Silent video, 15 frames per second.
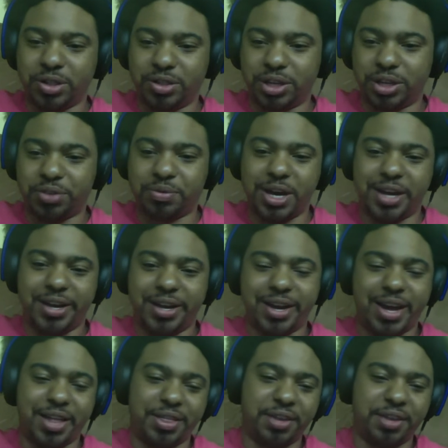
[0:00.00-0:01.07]
So
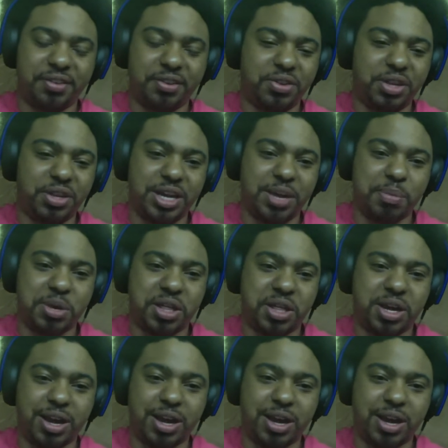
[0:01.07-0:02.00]
that's the only game I